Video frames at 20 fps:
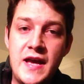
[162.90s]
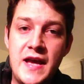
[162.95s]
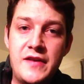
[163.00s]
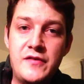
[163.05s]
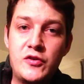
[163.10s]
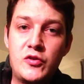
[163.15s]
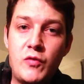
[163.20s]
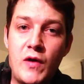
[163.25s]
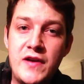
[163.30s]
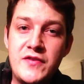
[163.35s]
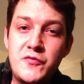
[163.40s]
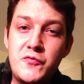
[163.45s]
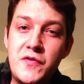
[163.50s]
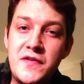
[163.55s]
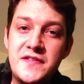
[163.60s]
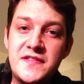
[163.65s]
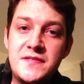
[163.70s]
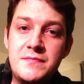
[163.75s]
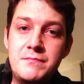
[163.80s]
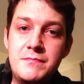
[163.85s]
and requires to
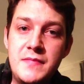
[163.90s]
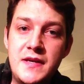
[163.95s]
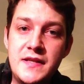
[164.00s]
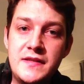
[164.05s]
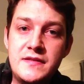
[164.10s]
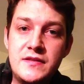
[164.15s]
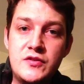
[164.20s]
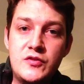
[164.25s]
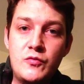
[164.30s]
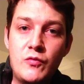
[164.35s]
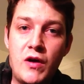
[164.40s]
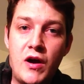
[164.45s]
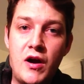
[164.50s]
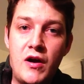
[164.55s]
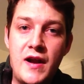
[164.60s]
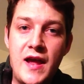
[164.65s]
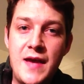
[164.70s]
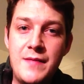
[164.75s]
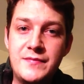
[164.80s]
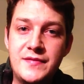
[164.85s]
transmit to
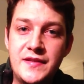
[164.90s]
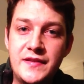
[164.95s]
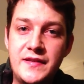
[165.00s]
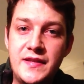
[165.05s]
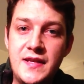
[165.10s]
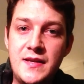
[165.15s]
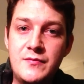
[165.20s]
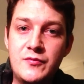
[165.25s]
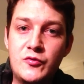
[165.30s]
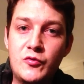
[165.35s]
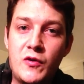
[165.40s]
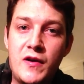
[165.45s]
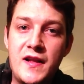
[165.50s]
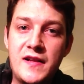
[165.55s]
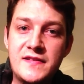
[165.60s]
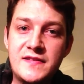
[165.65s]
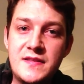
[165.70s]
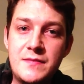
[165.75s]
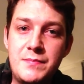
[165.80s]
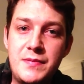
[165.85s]
our MC teams, to our
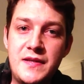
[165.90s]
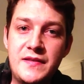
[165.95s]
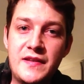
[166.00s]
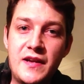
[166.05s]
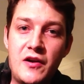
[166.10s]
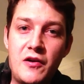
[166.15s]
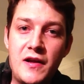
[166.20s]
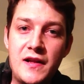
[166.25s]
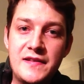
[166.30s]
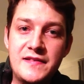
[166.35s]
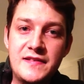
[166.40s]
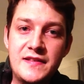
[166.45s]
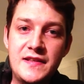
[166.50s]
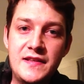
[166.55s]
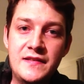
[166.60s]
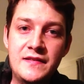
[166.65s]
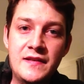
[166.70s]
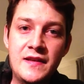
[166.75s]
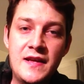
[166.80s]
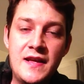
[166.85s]
LCPs and our
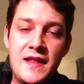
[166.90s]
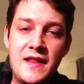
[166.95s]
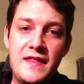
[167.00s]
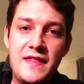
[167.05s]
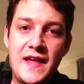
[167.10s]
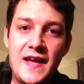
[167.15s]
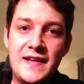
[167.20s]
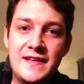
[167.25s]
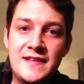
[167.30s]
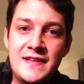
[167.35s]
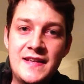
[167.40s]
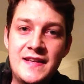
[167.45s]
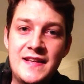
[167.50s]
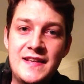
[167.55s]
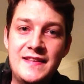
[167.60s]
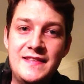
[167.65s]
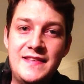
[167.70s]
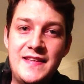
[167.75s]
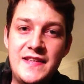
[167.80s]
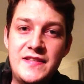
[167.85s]
LCs, that
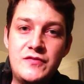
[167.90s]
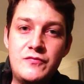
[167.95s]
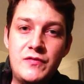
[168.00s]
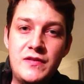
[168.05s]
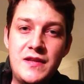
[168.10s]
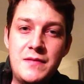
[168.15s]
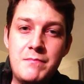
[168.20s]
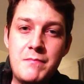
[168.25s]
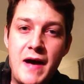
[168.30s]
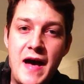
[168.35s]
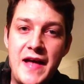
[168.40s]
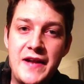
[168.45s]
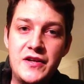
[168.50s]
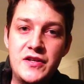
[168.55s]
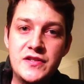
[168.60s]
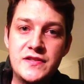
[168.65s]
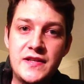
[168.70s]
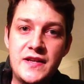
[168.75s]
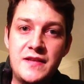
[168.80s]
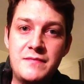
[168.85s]
this really
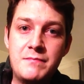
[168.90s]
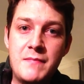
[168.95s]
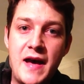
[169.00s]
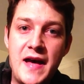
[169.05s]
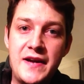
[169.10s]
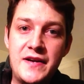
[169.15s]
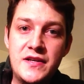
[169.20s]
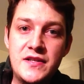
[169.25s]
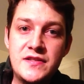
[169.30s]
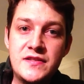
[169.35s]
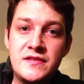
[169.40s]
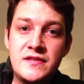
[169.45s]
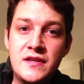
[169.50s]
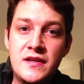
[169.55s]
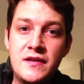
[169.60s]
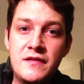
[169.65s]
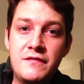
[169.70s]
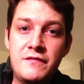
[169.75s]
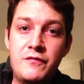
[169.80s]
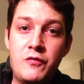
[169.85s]
matters, and it matters
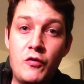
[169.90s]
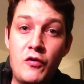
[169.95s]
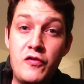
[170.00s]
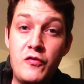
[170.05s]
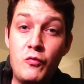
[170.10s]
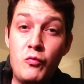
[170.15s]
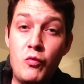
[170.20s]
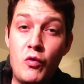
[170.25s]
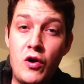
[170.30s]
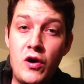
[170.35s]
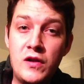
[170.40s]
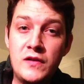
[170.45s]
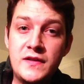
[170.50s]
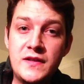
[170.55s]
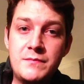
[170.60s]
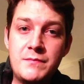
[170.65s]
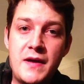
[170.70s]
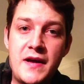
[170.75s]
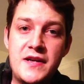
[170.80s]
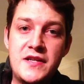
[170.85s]
for the world,
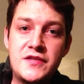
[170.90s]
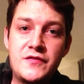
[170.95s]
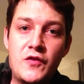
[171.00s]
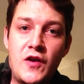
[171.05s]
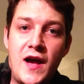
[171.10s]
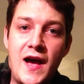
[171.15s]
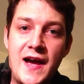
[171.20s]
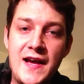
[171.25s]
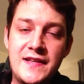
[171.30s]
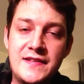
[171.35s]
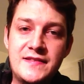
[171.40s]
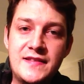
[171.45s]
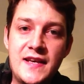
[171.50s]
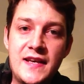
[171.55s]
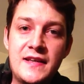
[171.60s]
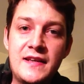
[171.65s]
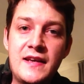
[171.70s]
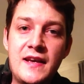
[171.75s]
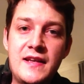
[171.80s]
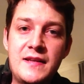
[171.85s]
it matters for
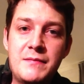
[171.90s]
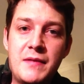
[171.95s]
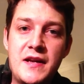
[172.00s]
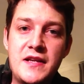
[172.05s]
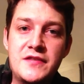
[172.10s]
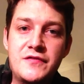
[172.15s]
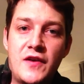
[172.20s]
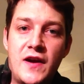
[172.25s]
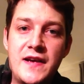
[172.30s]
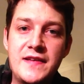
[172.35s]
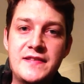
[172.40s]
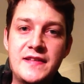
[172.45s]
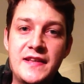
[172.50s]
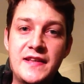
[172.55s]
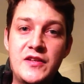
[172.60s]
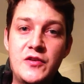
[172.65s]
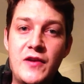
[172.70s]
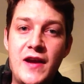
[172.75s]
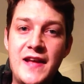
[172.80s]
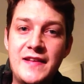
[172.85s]
ISEC, it matters for ISEC
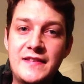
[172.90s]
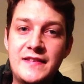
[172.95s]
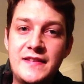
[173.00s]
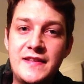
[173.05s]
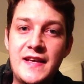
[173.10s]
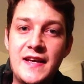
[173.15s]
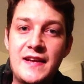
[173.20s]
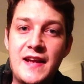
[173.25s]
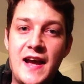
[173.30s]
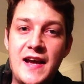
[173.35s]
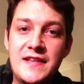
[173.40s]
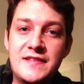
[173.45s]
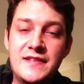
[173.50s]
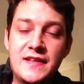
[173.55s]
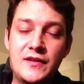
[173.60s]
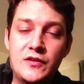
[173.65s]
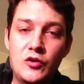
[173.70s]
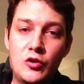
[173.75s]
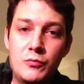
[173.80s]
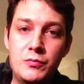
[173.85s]
in your entity and
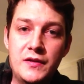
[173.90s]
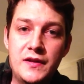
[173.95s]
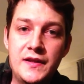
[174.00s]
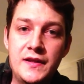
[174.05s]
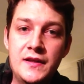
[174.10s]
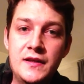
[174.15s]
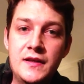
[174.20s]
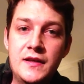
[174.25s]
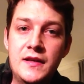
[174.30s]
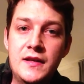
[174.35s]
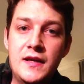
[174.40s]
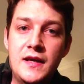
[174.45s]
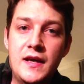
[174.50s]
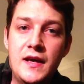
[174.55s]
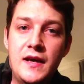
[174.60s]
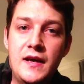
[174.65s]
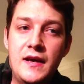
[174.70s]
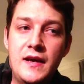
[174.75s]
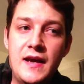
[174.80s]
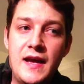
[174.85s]
ISEC globally.
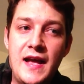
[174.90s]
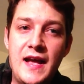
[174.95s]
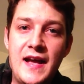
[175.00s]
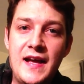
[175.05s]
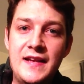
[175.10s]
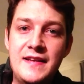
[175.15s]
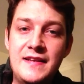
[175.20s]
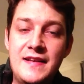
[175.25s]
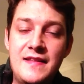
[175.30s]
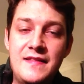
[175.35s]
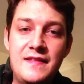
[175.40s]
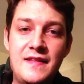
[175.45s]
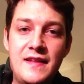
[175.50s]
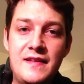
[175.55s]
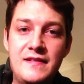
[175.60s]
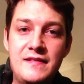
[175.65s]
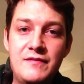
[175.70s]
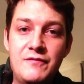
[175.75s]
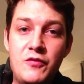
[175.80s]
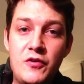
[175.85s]
And
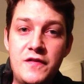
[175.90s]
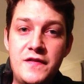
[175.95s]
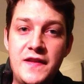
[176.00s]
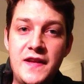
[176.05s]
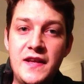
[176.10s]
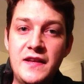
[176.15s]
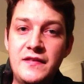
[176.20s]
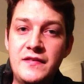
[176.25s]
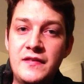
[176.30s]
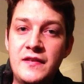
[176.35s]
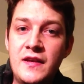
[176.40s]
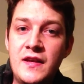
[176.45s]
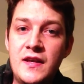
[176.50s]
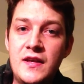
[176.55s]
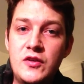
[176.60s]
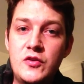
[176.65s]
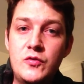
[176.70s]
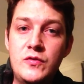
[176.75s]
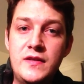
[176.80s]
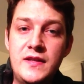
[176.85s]
for this,
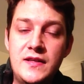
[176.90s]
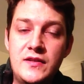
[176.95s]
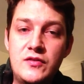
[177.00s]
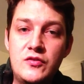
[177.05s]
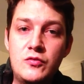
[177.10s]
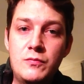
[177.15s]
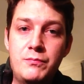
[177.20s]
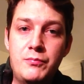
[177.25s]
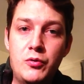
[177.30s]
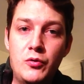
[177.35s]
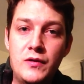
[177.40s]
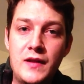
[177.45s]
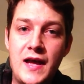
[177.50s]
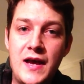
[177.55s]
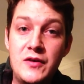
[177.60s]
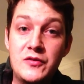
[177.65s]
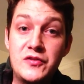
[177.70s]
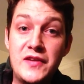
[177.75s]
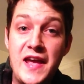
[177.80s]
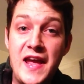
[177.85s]
you need to pull
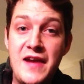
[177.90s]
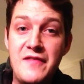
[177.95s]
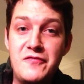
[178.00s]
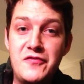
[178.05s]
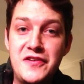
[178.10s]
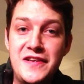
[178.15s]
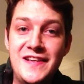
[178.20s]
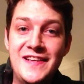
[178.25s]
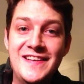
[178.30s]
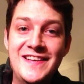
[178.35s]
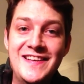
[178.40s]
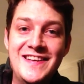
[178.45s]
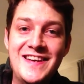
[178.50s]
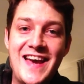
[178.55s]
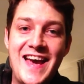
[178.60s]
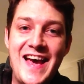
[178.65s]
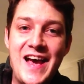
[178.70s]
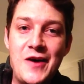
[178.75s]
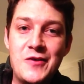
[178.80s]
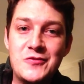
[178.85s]
out every
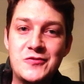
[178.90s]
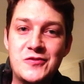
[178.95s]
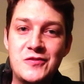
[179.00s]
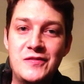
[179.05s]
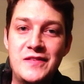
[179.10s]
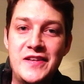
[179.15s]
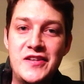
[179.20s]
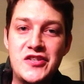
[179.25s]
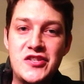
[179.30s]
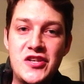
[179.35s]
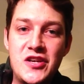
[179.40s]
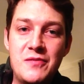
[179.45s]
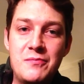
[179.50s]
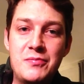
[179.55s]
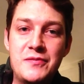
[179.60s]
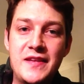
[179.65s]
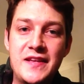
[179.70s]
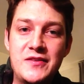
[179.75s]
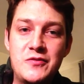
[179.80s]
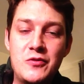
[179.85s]
ounce of
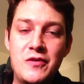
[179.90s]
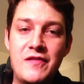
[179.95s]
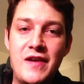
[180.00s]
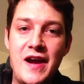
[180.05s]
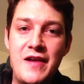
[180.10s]
leadership that you have